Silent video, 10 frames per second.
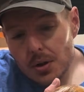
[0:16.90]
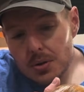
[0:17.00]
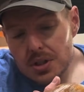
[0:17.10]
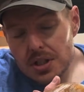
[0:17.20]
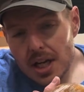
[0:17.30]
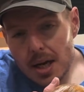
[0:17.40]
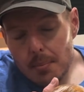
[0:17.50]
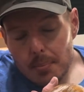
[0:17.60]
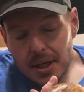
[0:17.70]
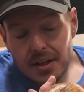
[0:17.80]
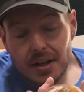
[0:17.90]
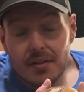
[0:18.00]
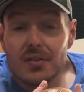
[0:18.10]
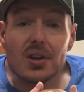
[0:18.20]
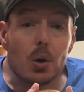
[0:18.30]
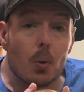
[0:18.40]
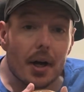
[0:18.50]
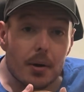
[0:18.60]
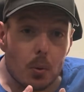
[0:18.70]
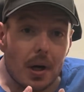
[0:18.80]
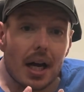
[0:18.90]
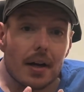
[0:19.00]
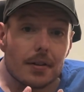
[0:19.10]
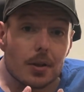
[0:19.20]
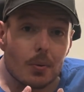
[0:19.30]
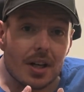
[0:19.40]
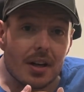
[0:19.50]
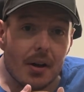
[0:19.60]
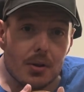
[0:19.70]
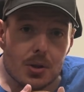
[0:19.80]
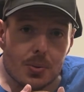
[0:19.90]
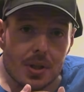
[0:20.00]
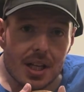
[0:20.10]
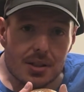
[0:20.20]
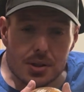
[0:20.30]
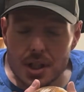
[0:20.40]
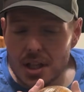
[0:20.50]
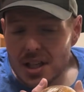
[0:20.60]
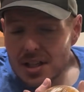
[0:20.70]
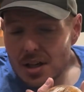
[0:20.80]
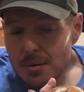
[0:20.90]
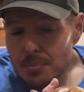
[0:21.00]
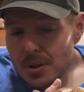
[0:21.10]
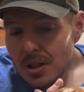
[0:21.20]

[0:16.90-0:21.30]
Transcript: stay buried for quite a while others will actually get up,